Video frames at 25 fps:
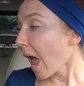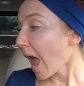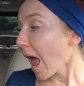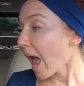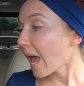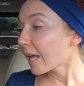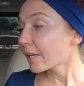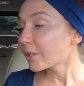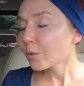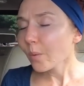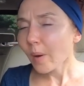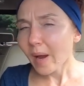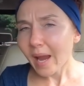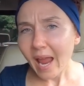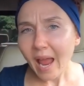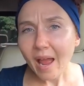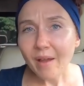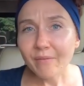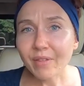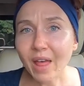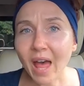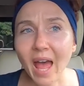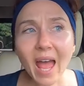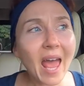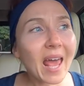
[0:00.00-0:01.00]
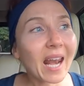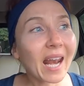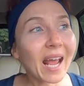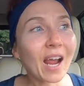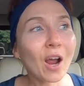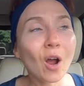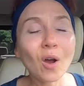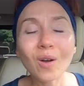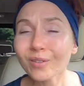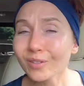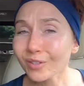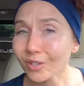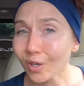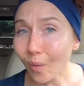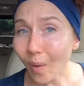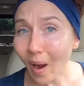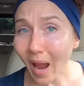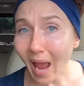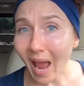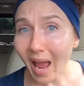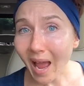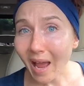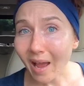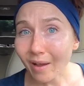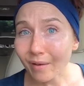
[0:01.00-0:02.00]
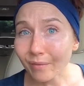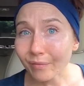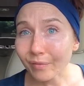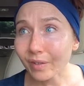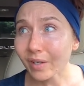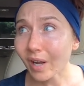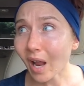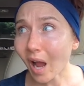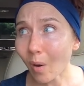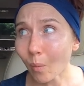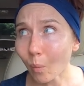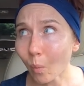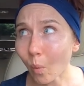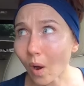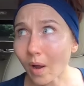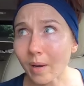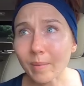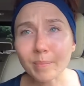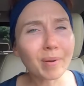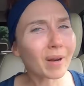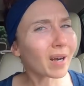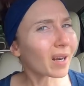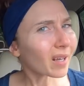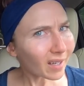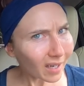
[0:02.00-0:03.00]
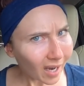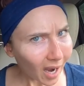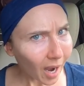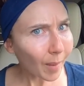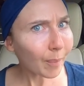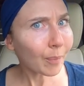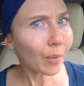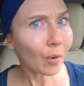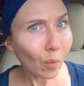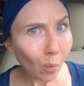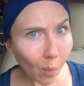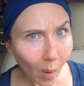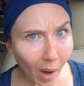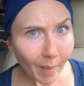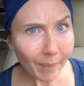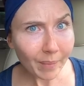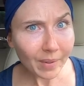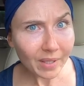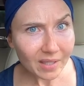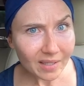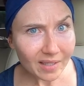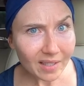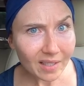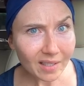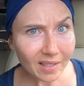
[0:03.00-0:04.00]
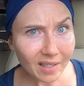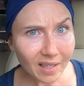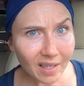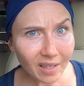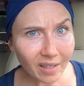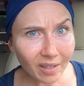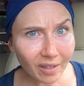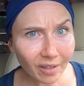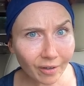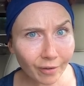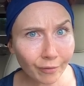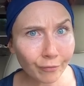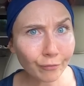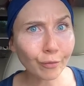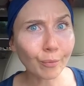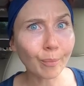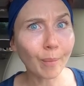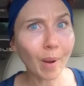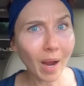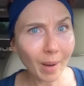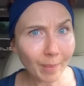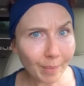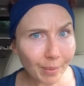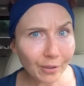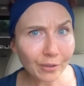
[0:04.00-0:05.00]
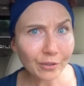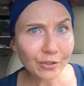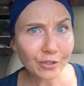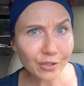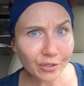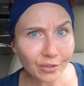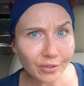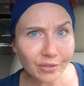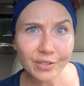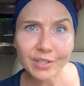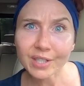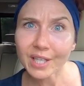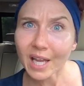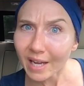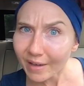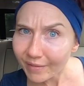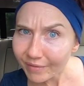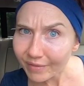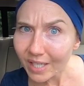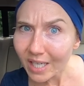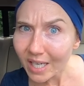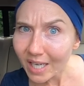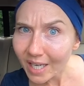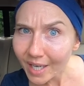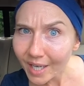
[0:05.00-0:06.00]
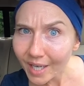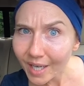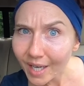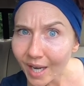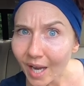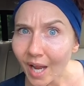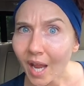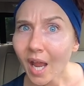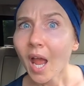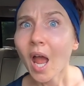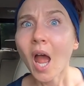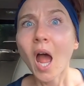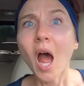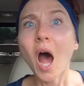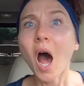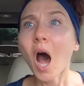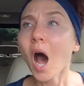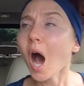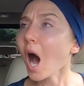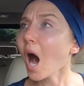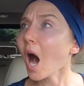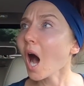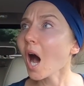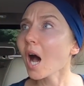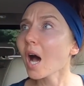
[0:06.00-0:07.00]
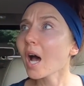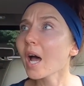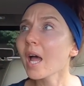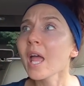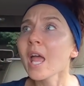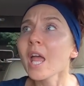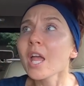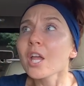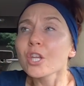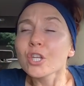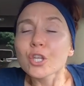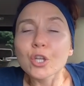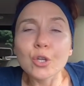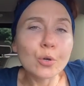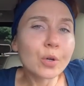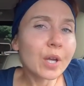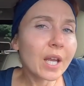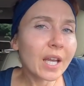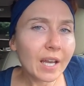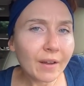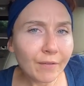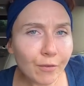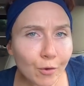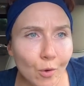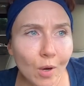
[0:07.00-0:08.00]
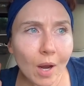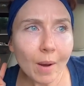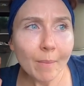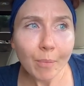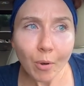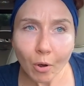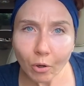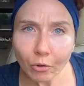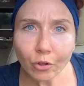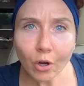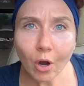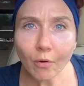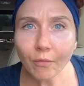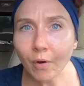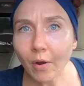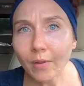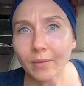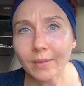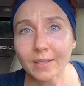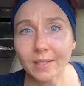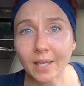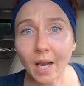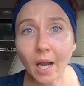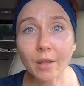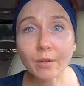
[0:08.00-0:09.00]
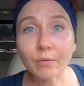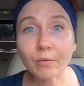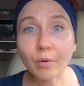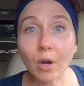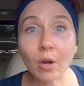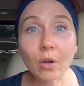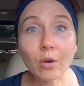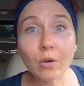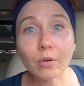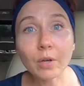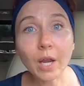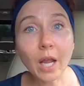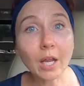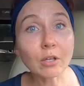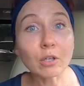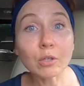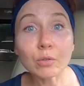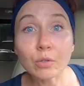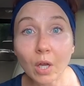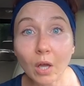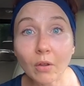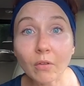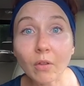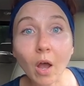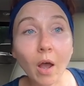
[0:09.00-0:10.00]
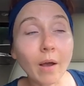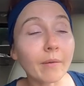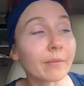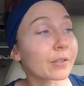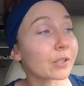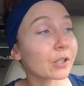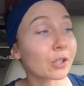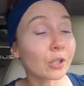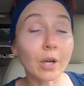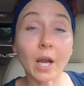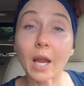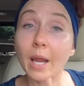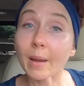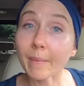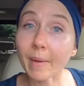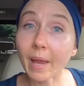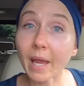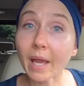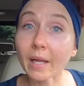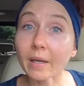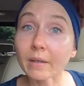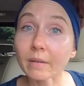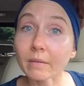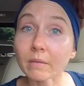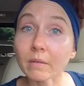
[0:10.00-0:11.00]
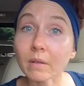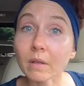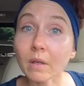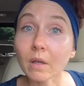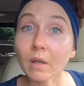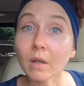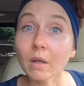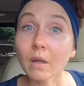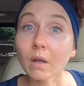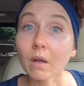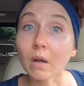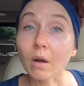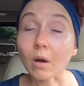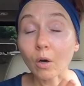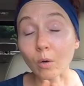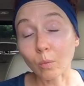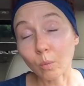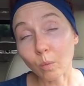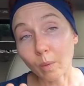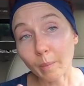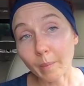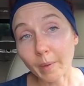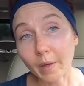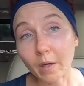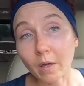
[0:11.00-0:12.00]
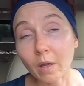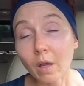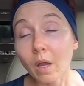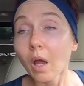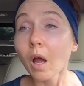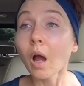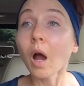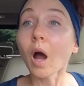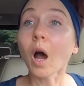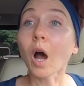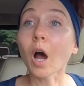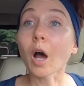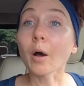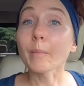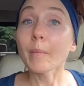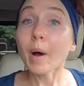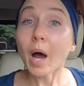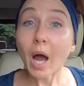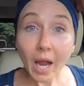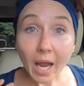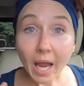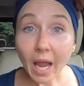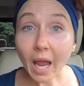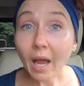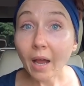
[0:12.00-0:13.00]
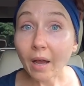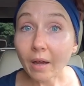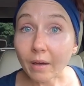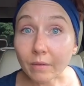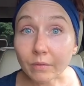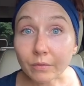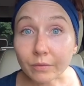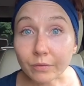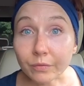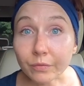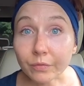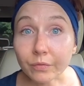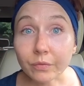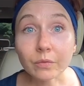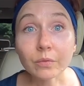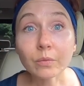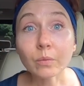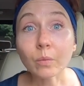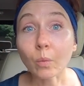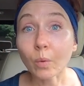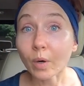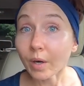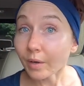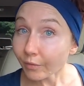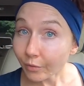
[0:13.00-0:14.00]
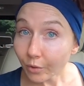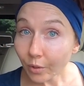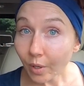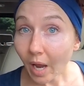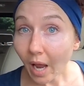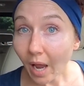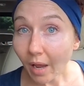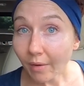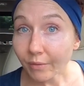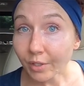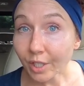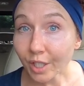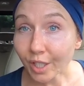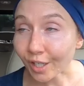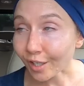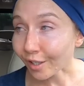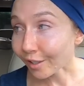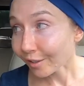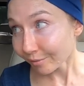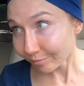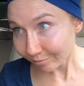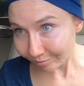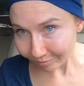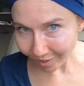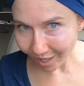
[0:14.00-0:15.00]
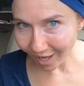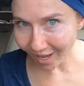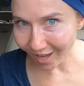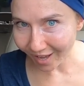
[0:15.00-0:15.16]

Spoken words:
And so I have that, and I also have not one, but a couple weapons in here for my personal safety. You can, if you get pulled over on the side of the road and you tell the officer, hey man, or woman, I have whatever you have in here.